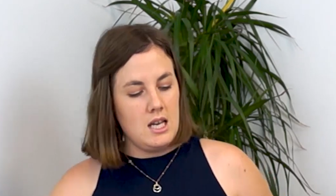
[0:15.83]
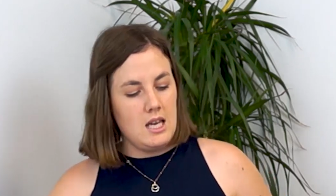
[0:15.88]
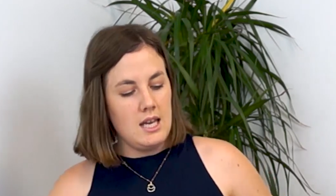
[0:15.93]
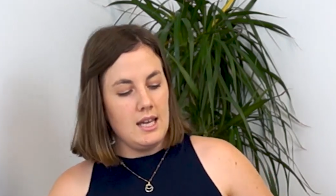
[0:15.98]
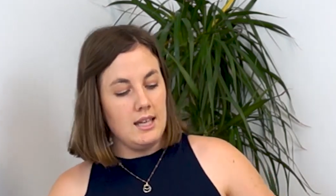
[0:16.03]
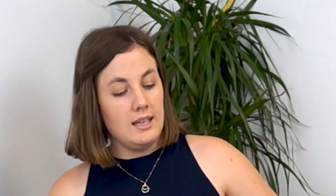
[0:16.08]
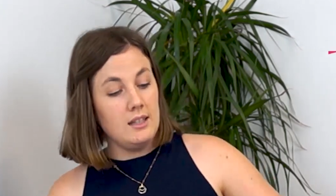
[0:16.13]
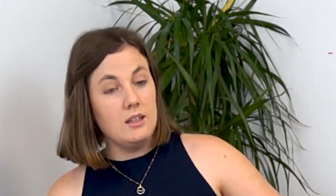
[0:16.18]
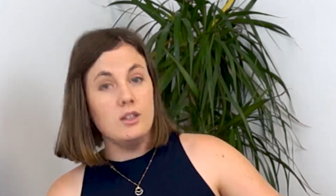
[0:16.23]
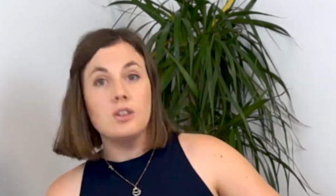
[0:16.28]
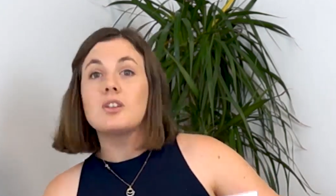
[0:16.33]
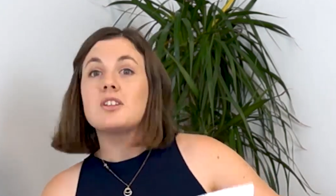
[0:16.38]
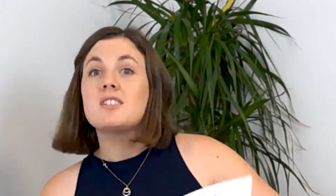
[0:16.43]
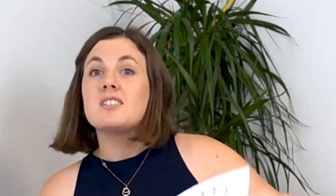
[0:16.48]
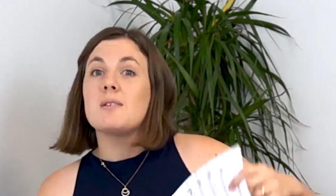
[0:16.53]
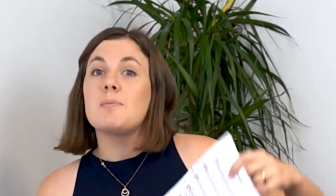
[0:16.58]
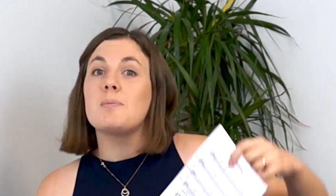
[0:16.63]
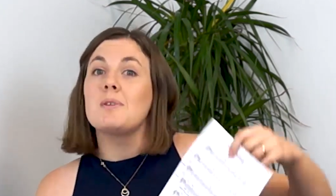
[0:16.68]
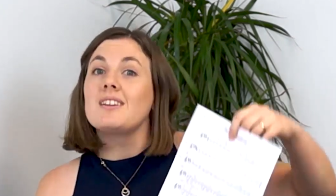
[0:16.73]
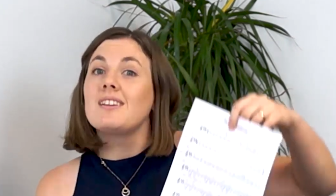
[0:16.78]
It can look
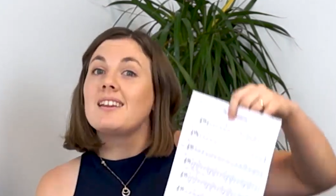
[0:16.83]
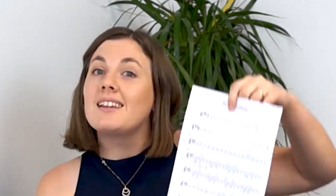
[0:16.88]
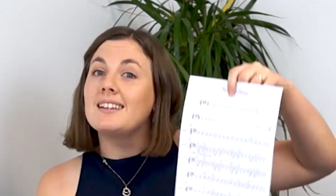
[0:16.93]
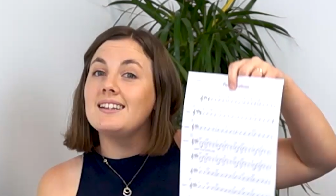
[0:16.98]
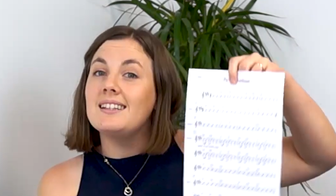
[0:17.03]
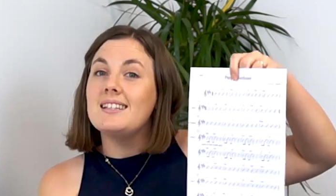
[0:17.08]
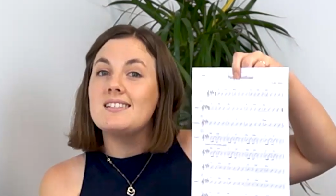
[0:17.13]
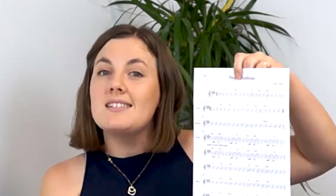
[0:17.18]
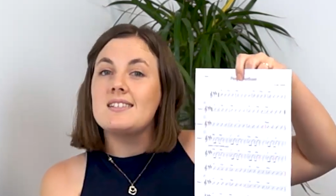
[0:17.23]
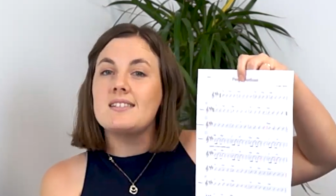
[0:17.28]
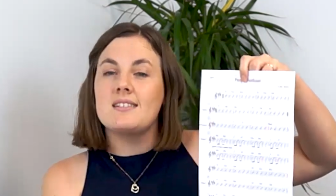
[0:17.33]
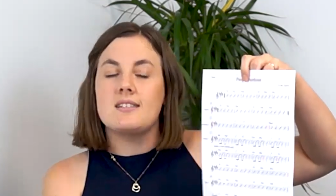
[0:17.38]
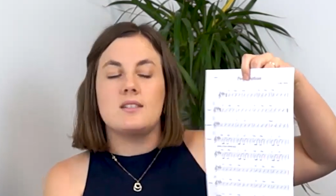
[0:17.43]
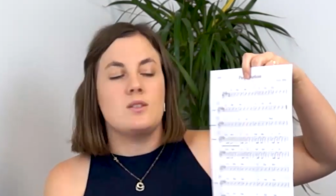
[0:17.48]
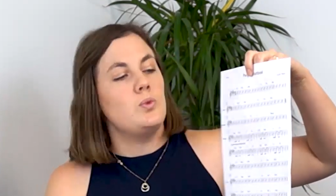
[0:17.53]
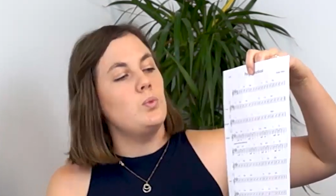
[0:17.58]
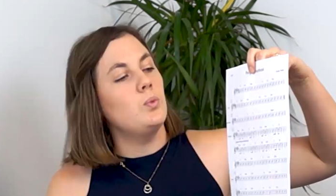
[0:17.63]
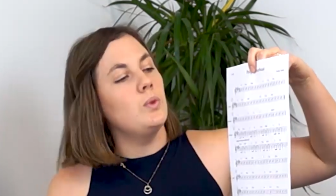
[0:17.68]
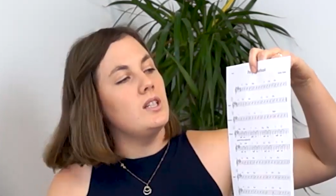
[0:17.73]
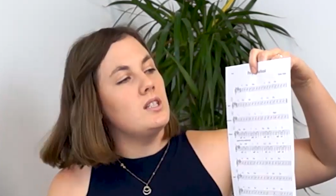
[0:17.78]
something like this,
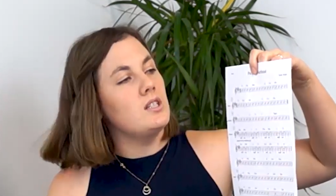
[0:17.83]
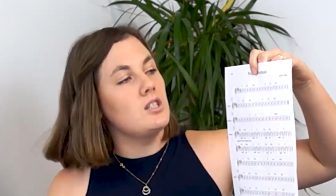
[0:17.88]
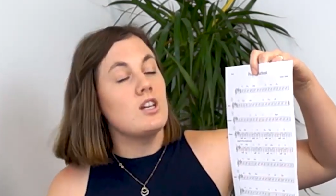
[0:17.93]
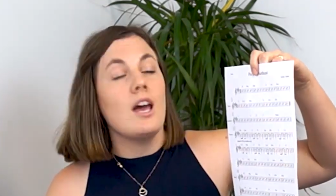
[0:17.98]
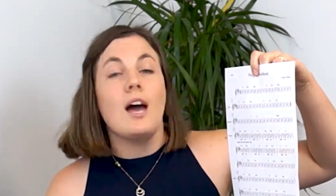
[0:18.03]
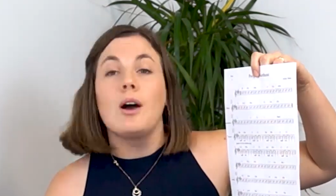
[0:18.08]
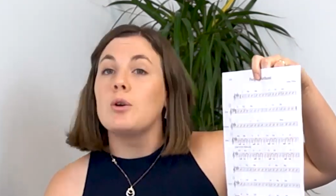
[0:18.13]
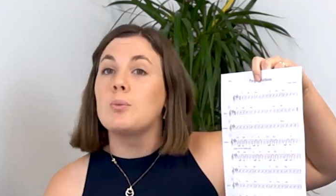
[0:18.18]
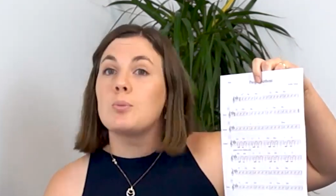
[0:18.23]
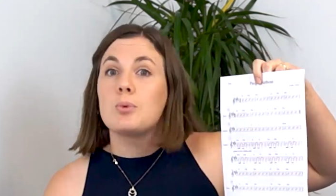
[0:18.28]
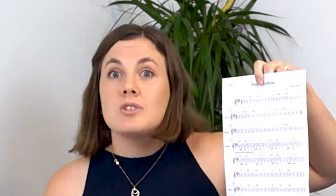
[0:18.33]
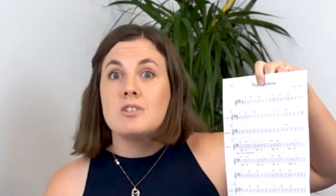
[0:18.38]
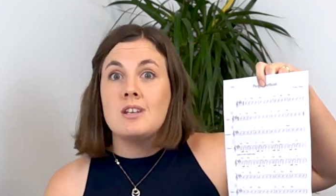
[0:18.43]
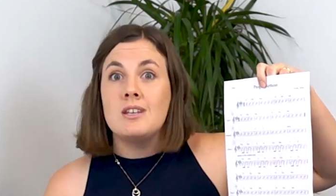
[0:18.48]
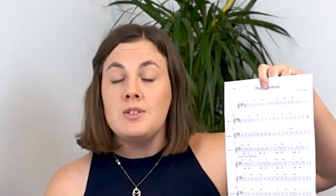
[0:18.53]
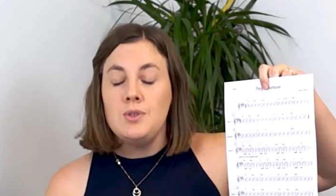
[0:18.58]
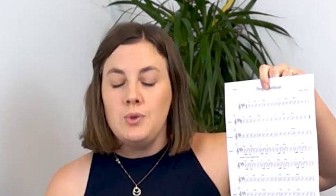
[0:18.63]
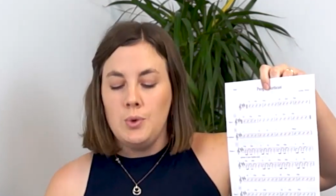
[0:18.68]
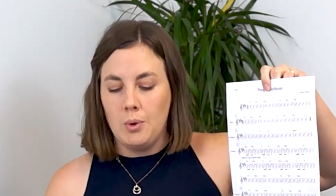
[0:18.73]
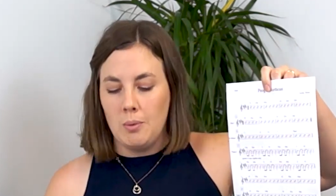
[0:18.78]
which I would
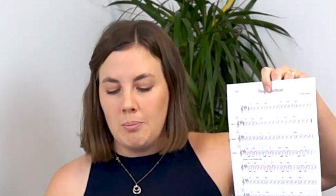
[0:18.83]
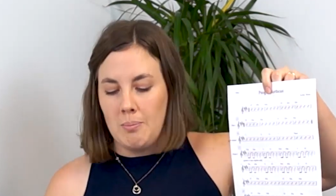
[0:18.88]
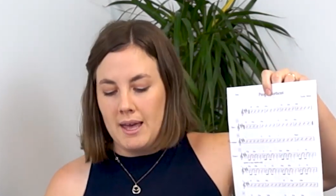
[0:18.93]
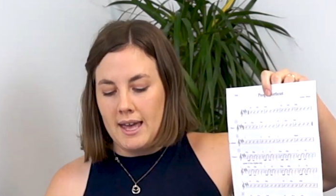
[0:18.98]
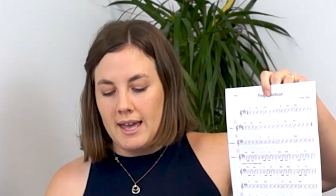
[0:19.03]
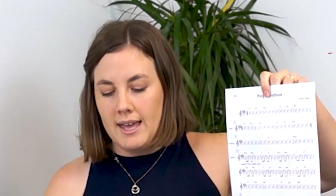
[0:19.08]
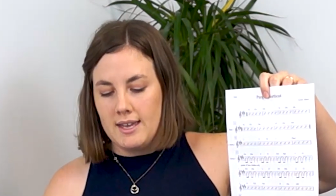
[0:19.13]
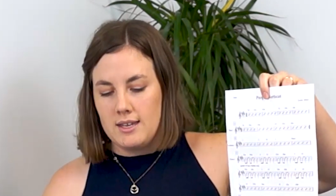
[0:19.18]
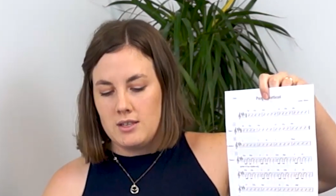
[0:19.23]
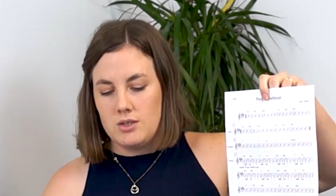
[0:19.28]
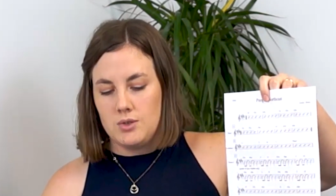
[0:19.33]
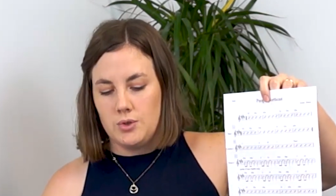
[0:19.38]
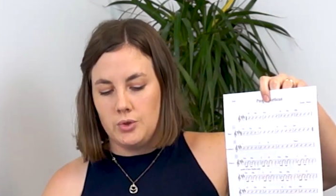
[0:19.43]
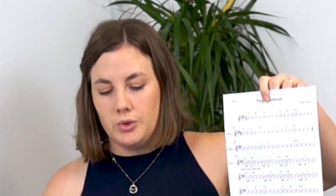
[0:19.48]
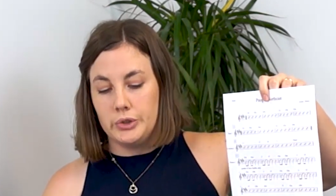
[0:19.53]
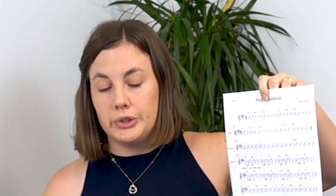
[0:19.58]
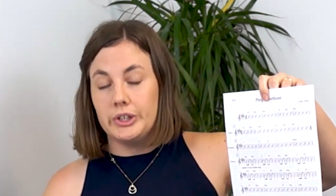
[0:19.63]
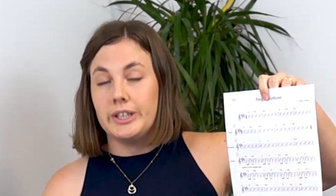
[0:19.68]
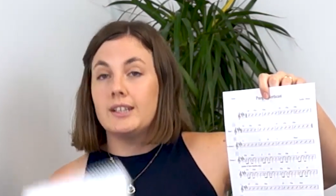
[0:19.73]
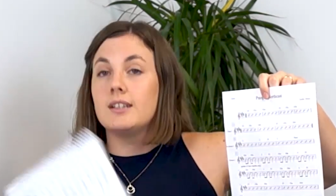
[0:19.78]
present to a band,
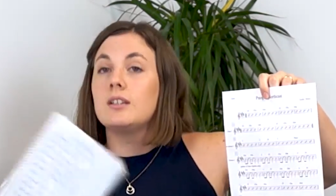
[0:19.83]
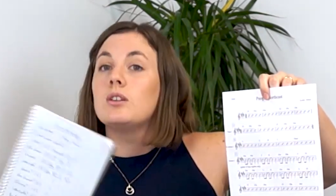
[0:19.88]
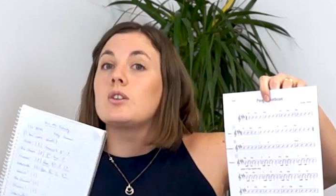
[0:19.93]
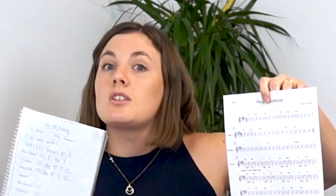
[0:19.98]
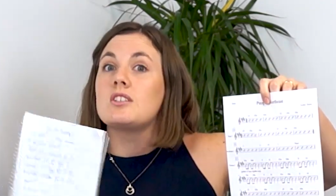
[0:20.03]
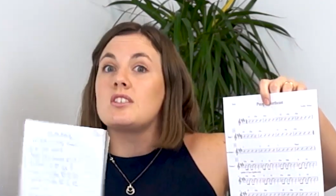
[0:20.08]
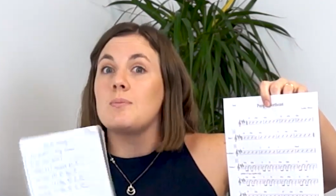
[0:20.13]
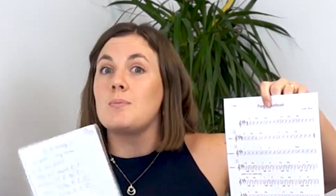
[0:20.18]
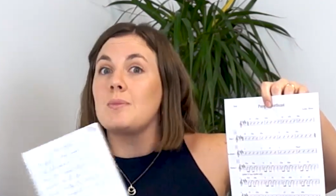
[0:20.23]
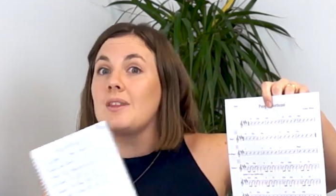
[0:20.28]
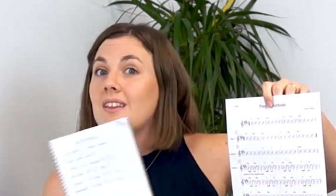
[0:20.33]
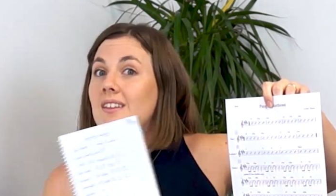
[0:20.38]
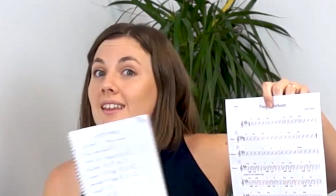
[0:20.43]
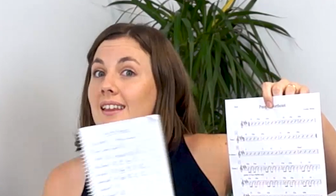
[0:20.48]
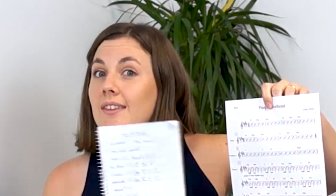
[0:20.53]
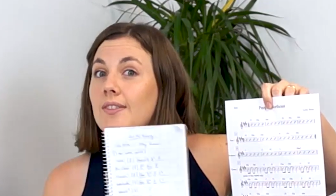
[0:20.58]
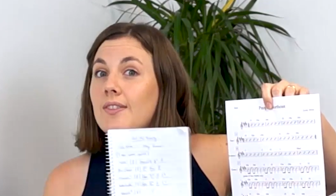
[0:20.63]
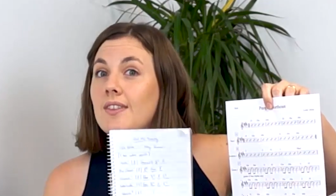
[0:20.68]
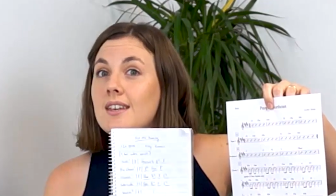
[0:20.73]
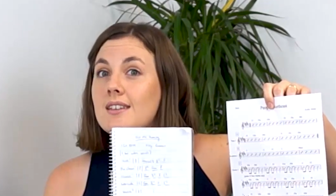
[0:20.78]
or it can look something
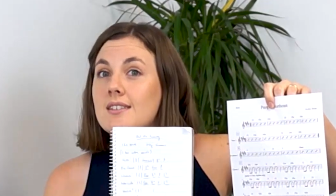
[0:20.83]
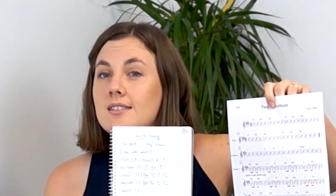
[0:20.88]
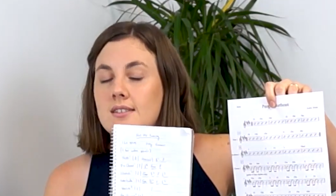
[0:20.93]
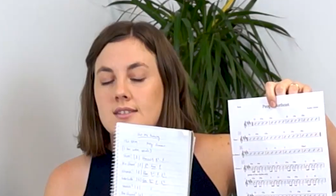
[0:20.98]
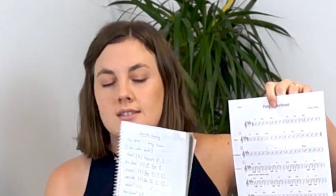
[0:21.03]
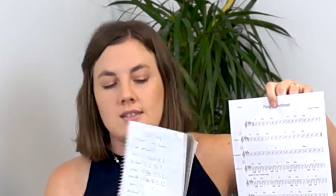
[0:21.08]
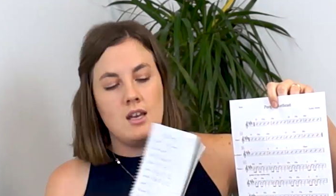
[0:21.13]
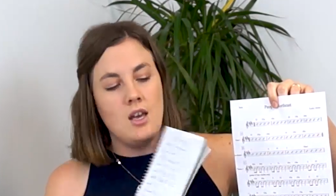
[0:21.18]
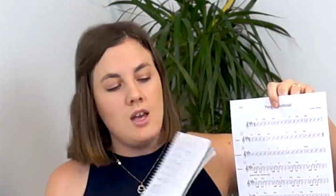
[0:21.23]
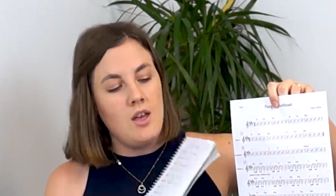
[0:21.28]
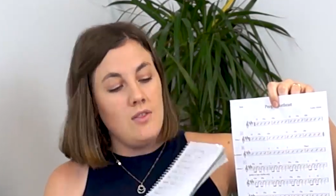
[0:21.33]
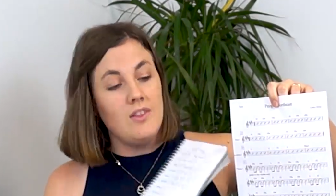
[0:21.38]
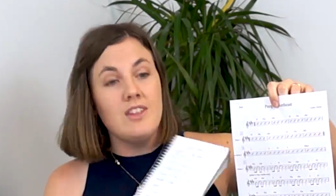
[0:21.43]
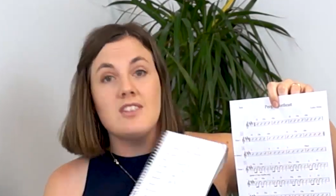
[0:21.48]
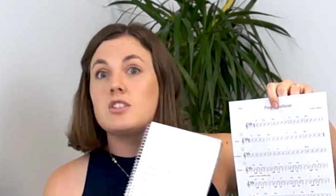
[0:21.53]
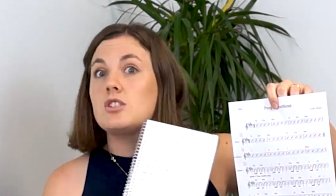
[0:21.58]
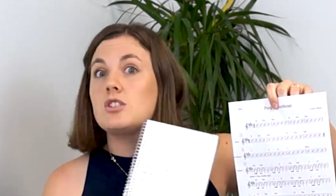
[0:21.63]
like this. These